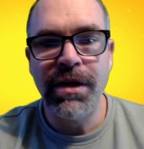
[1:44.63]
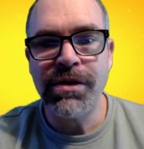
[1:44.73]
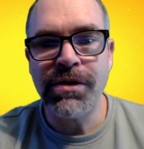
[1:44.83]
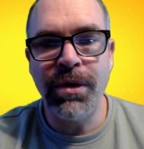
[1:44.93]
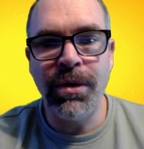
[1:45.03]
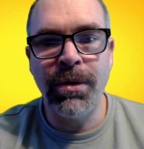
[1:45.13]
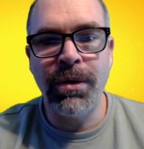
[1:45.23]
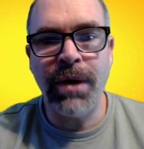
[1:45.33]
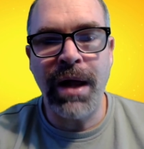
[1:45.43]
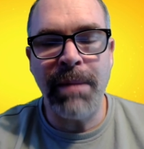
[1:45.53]

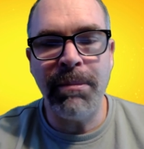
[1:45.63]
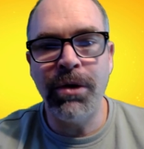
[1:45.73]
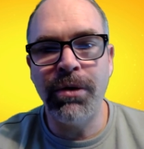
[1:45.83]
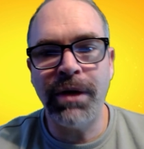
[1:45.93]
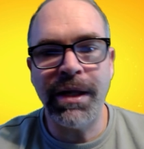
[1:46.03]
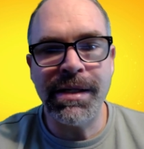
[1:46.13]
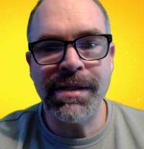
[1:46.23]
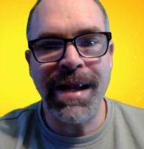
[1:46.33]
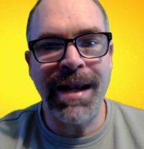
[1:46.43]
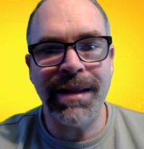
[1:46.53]
So a moon
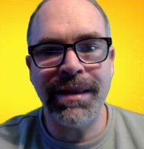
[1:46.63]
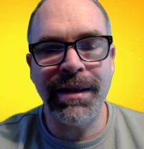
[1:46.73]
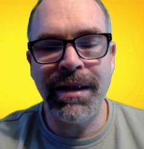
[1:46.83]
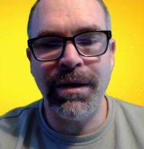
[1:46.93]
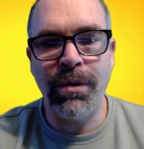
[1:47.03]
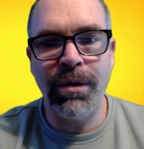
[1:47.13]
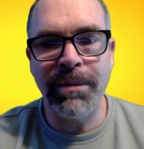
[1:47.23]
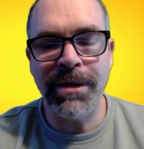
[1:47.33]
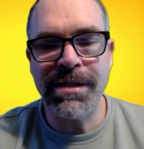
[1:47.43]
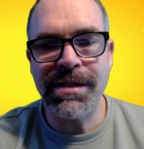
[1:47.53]
is anything that
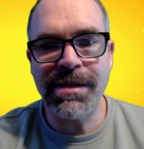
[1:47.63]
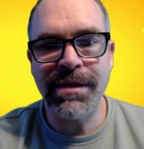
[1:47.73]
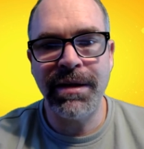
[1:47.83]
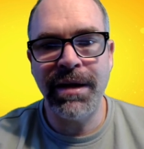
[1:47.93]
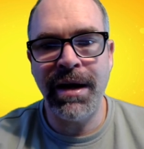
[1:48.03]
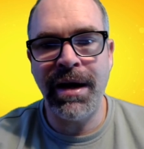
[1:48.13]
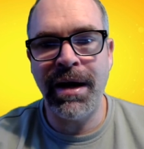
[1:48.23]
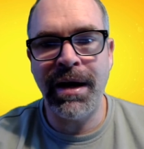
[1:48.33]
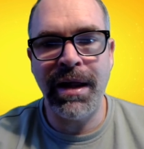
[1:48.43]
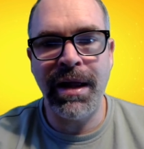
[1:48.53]
orbits
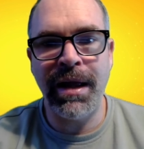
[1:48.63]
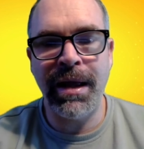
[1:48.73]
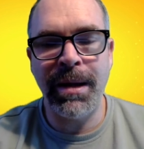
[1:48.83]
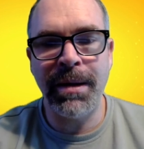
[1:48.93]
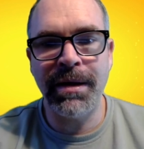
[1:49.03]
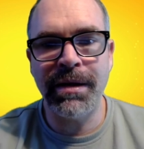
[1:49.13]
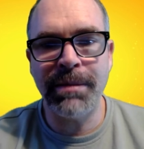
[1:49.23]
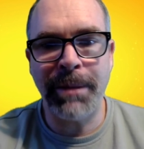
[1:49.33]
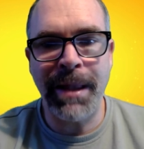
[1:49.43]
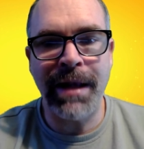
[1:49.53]
a
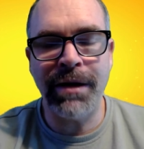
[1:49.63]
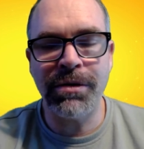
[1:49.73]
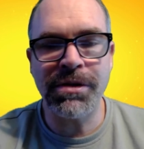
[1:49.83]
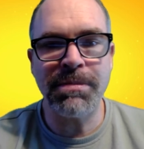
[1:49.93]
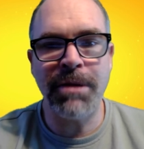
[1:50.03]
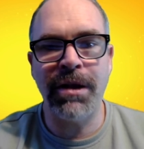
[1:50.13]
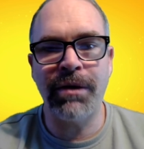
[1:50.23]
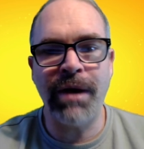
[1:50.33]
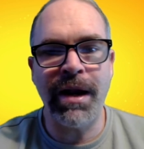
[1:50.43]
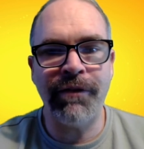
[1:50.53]
planet or
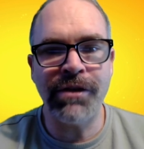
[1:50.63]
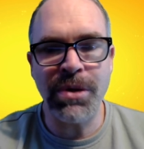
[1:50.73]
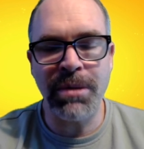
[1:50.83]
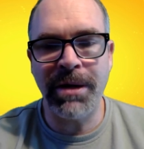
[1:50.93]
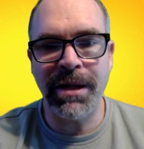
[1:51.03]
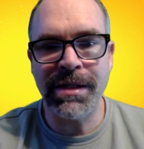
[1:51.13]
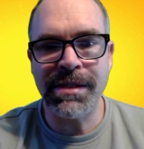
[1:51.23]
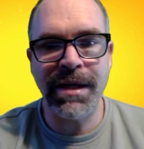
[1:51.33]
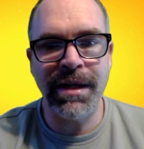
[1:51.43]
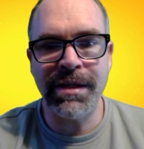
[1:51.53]
smaller, right? If it's orbiting
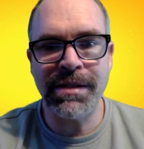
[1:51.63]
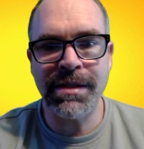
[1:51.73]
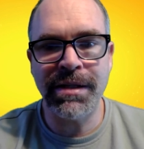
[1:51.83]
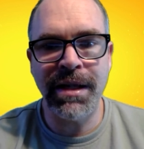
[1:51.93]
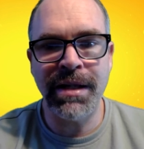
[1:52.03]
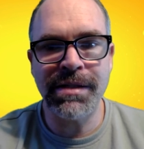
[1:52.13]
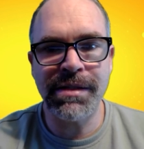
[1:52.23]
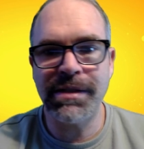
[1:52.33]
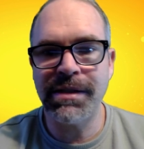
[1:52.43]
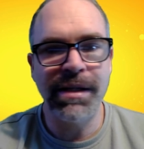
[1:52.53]
the sun,
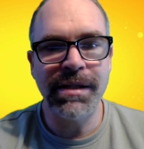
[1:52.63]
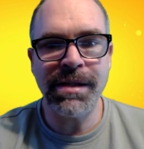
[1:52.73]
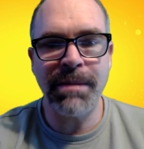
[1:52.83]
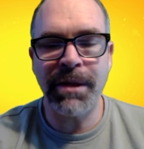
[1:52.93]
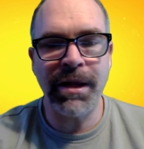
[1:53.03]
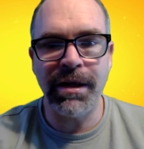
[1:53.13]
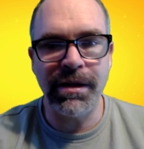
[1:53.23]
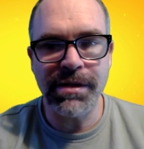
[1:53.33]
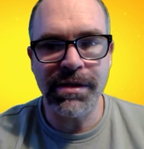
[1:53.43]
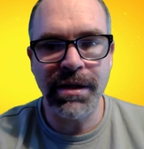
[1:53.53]
it's something
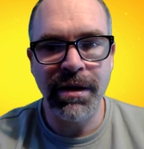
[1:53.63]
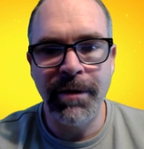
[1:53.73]
else.